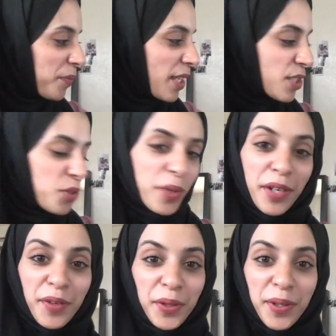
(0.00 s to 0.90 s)
It's
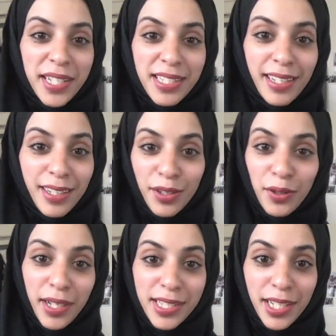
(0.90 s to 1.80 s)
whatever you guys like. You
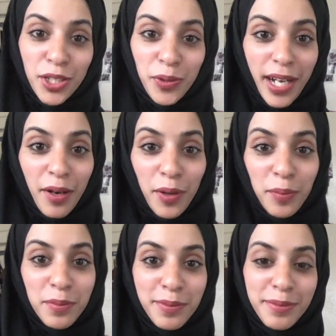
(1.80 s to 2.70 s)
guys can do it at home.
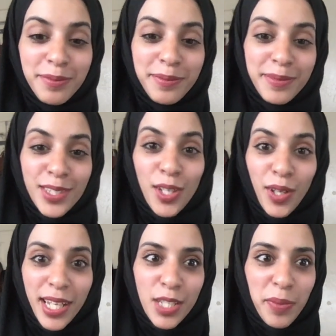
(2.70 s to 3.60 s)
So
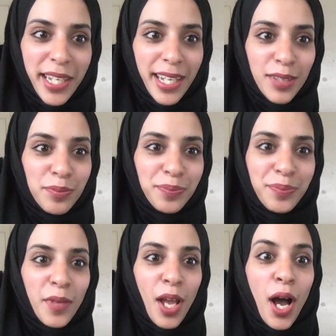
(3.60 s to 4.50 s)
let's begin.
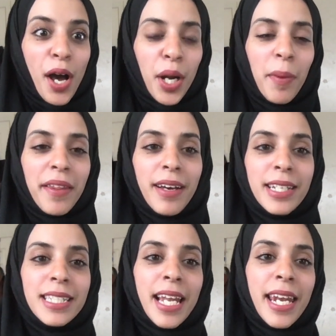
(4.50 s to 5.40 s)
Ramadan
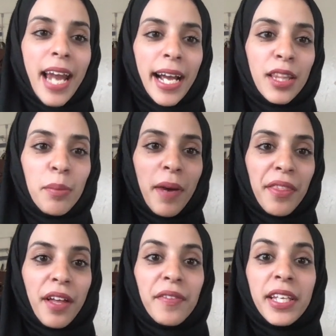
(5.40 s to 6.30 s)
is the 9th month
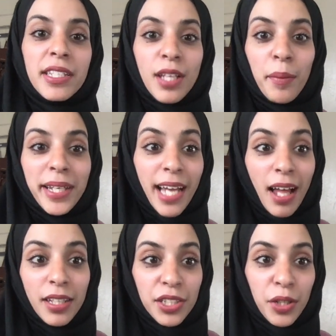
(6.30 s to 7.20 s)
of the Islamic
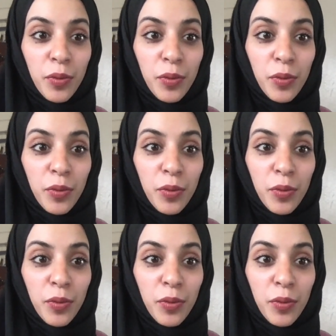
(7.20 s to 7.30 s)
calendar,